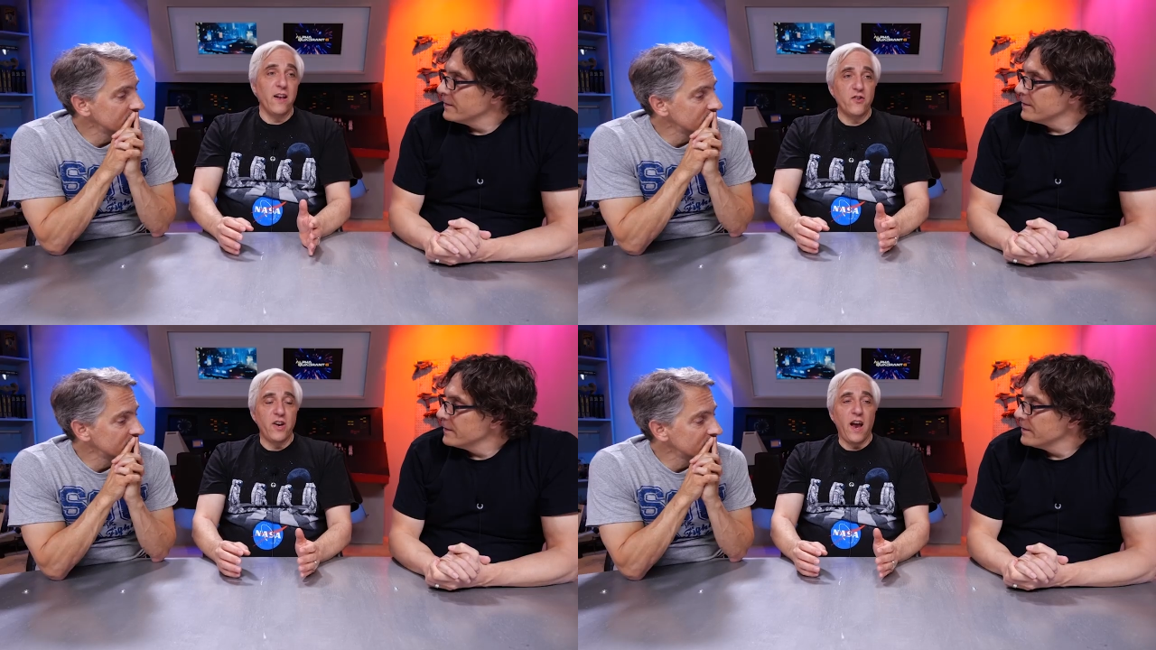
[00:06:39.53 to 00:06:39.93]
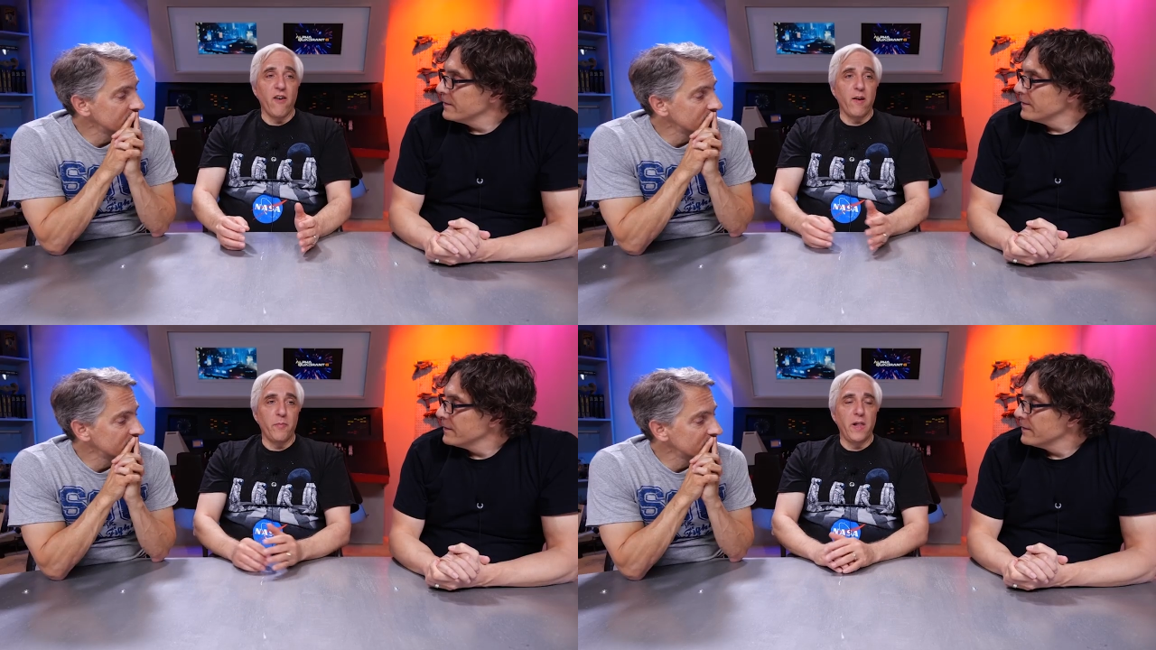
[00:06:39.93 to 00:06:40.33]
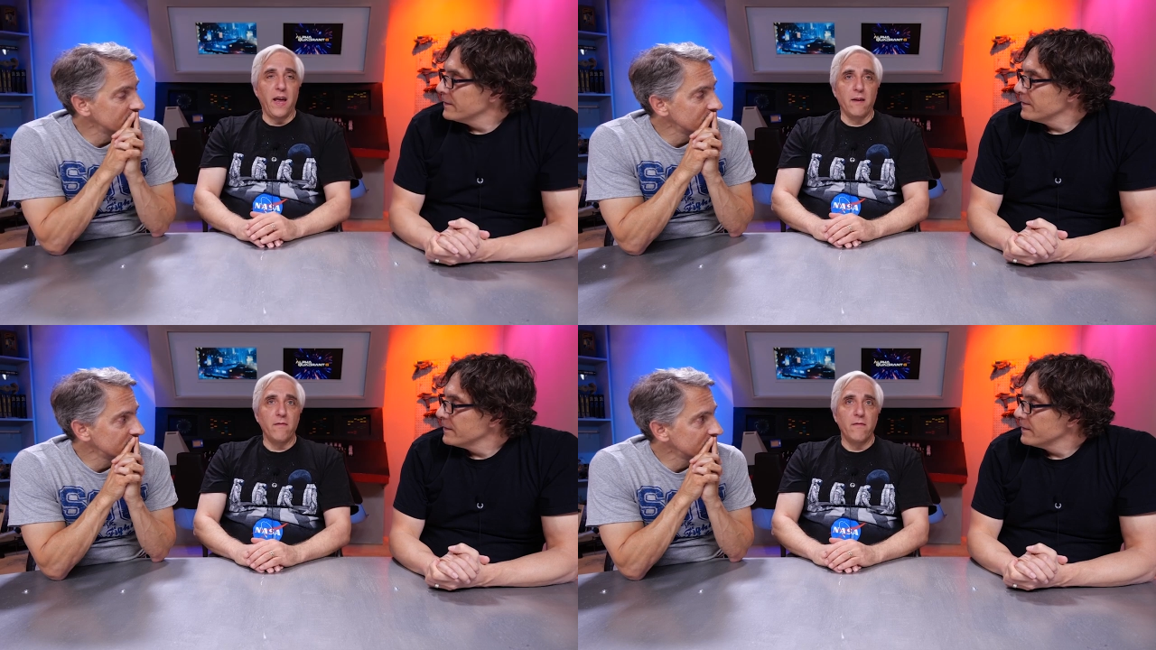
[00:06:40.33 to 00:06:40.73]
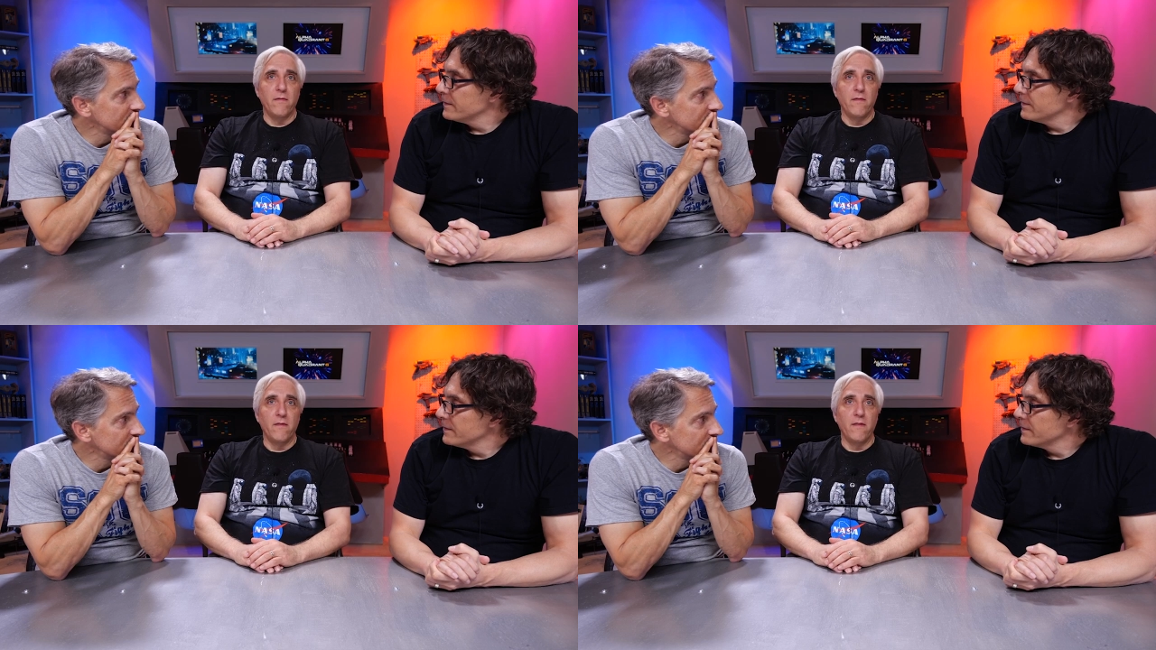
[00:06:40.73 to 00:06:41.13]
Speaker 1: in a chair in a plane
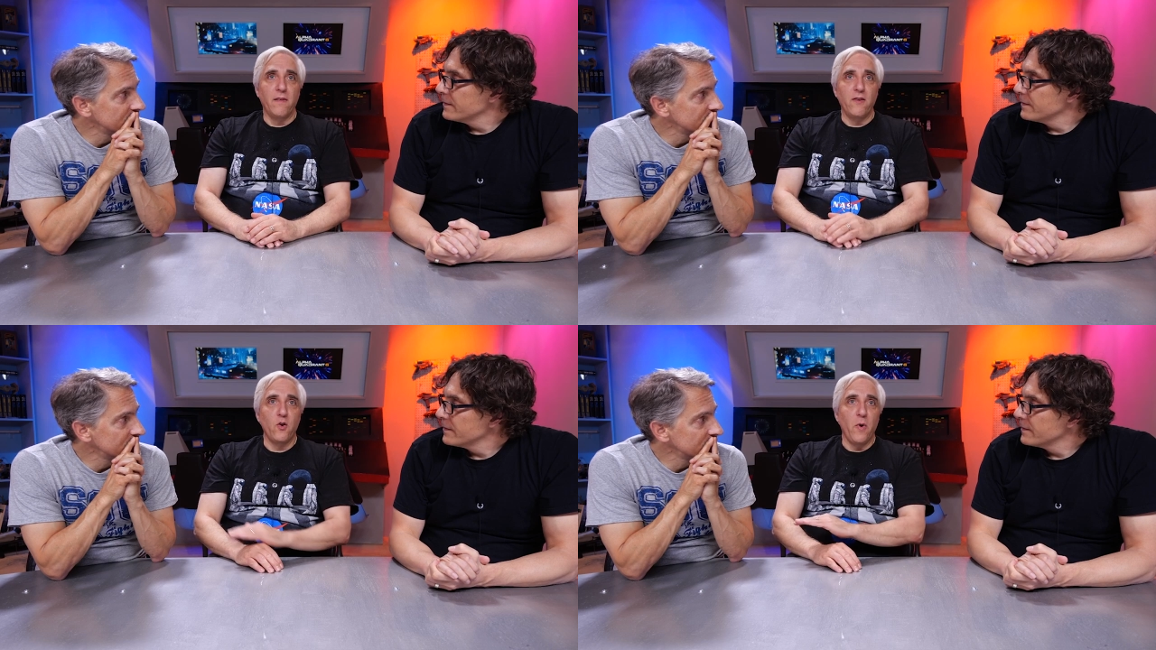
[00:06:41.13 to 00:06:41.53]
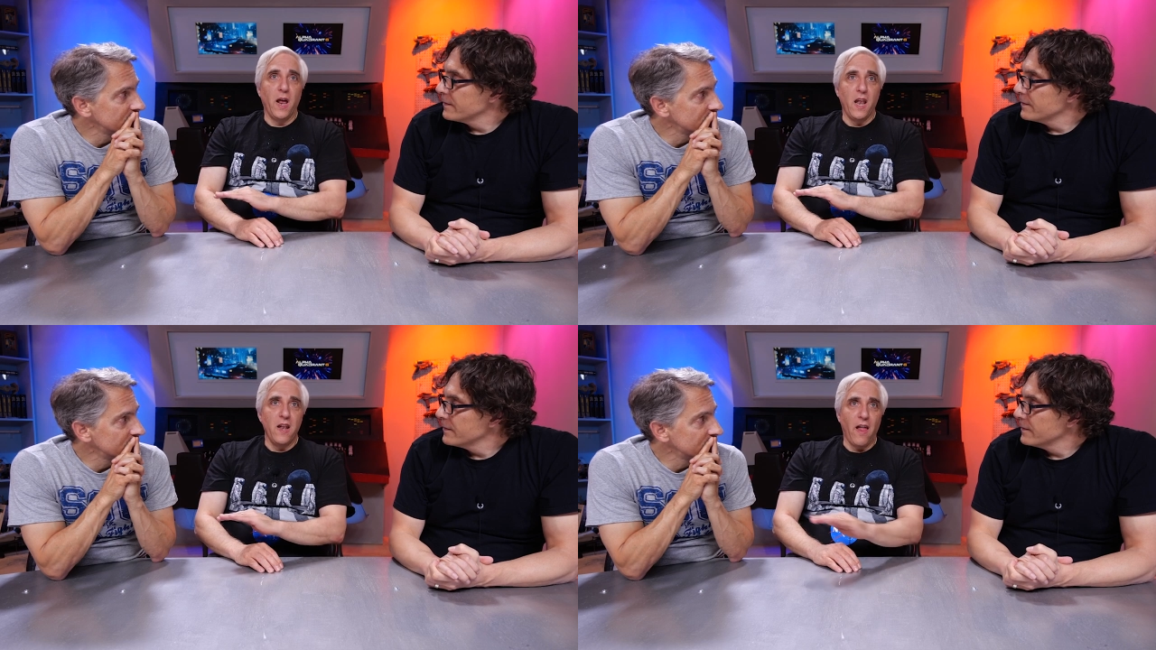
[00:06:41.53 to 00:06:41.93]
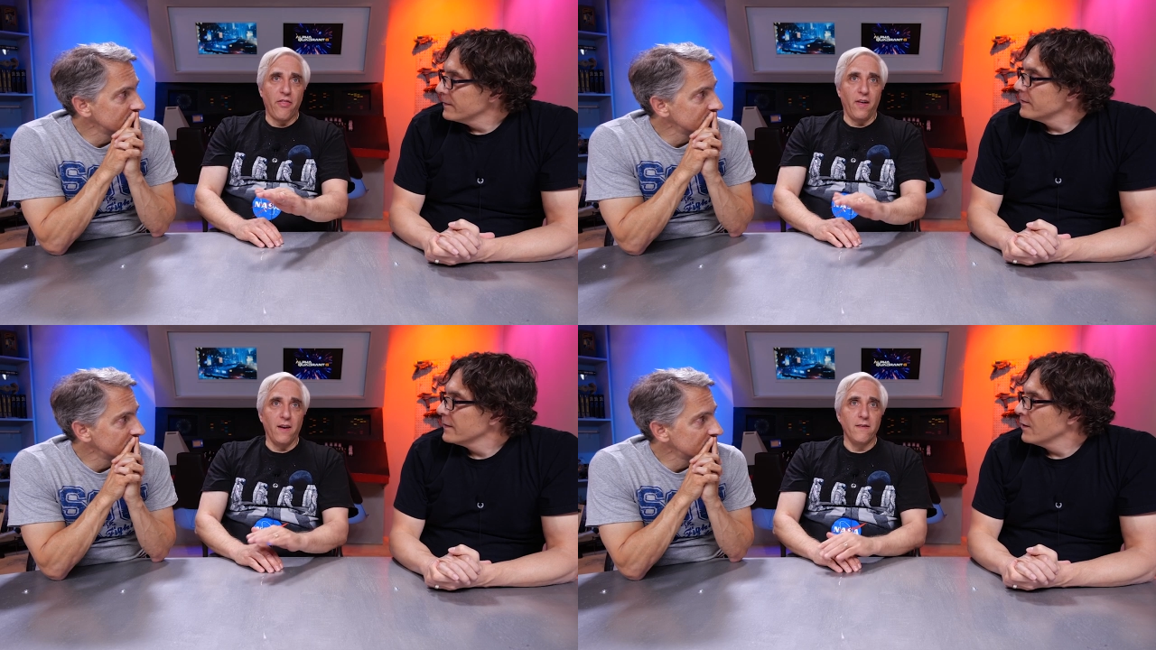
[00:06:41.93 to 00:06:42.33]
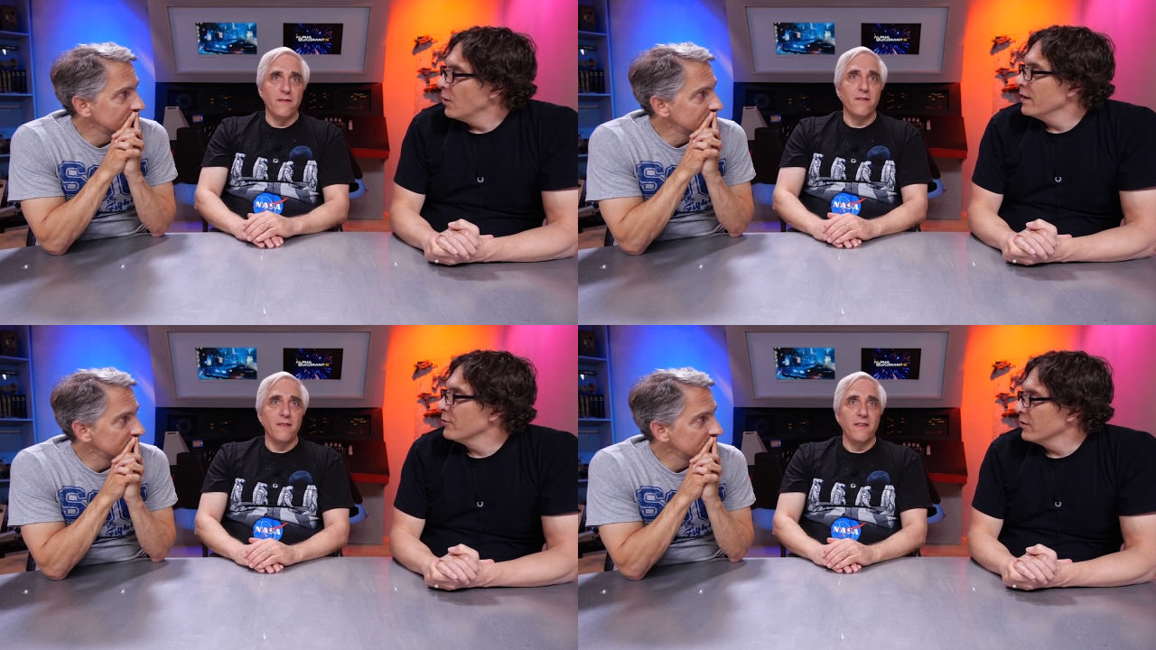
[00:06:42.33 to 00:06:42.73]
doing nothing.
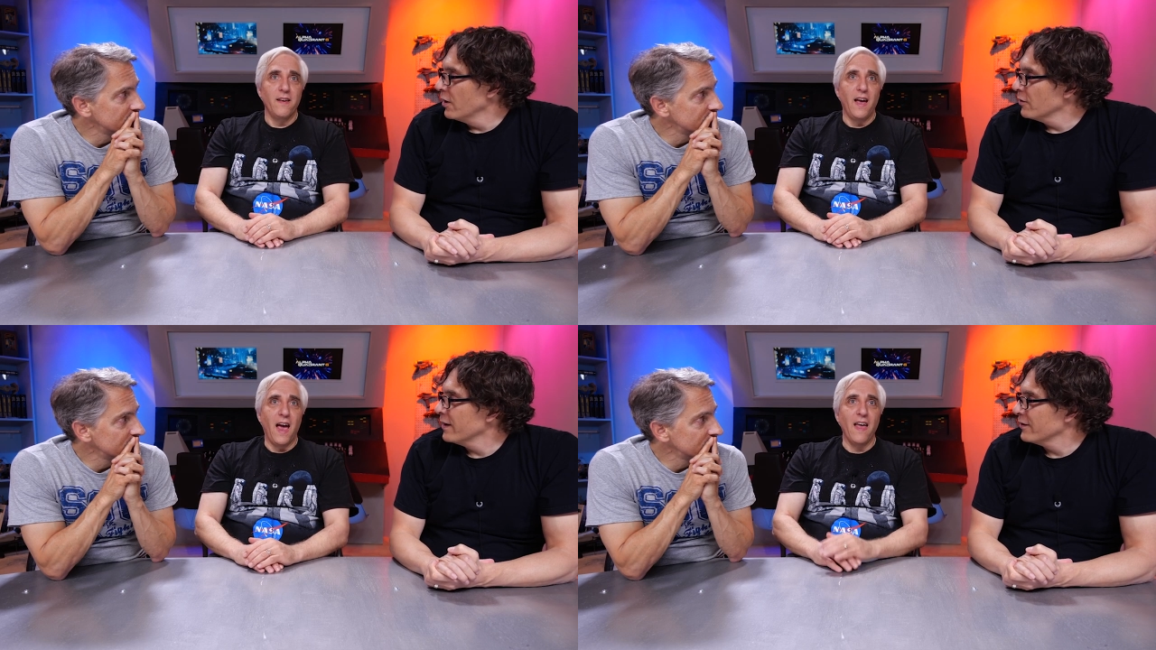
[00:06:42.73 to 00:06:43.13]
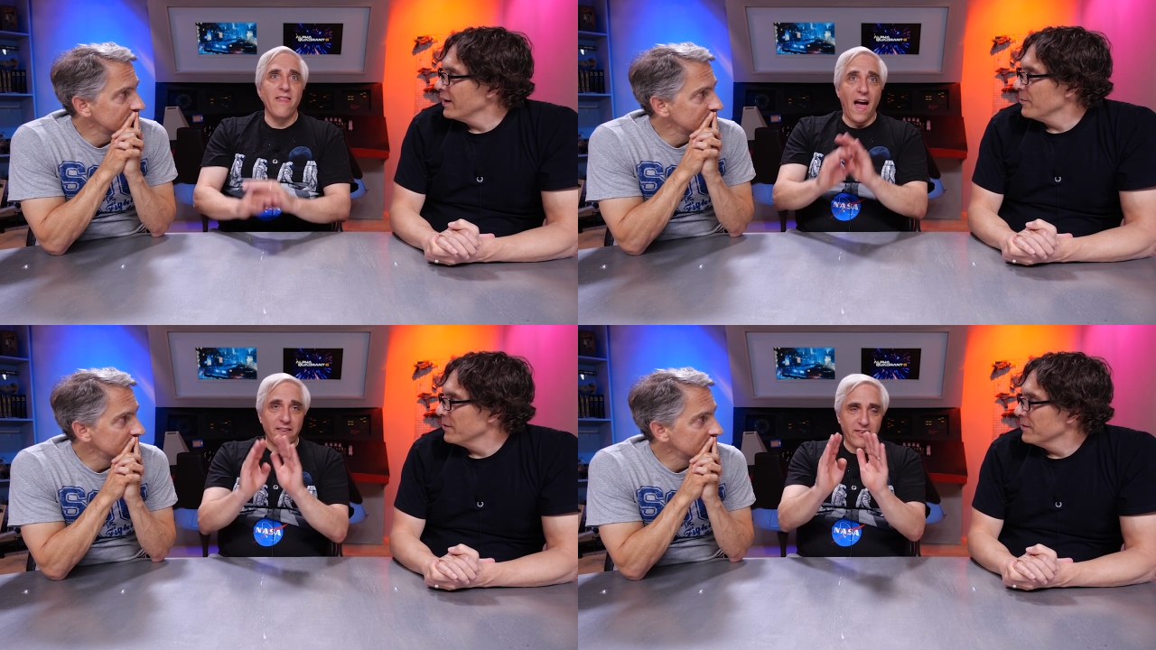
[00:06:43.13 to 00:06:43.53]
Oh, that was another example. And that